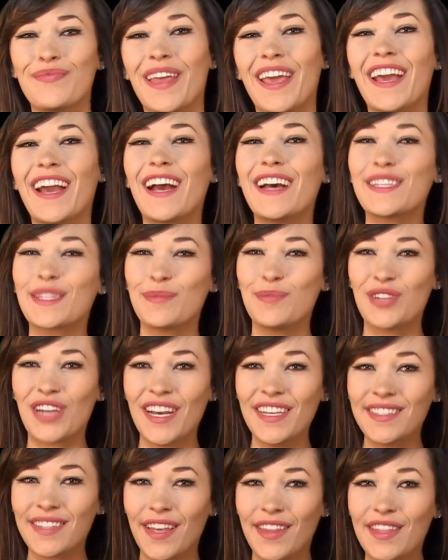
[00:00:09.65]
Hey guys, I'm
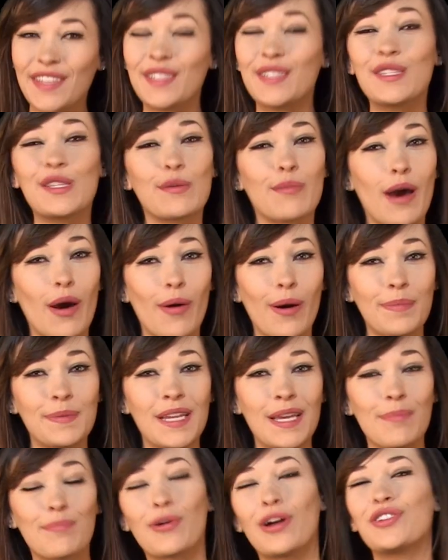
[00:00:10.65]
Jess, and this is the WoW
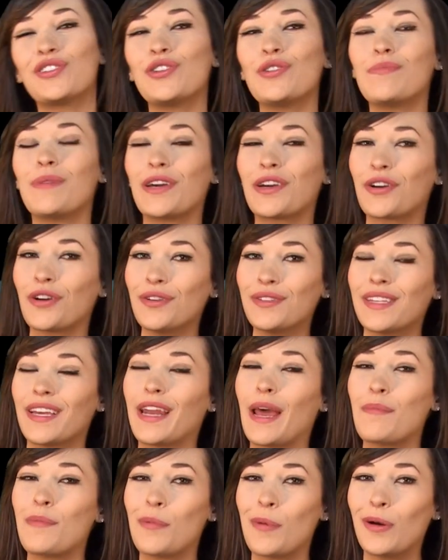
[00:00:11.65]
Update brought to you by Curse and
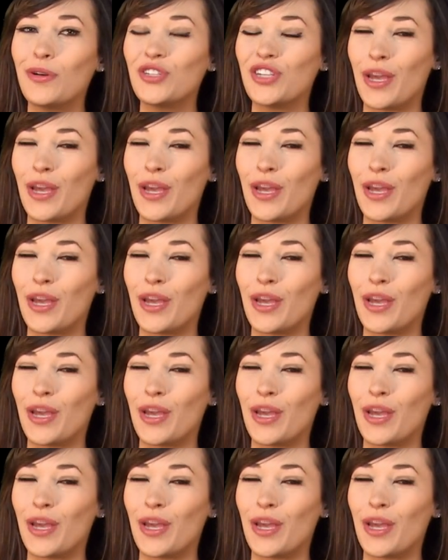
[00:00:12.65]
MMO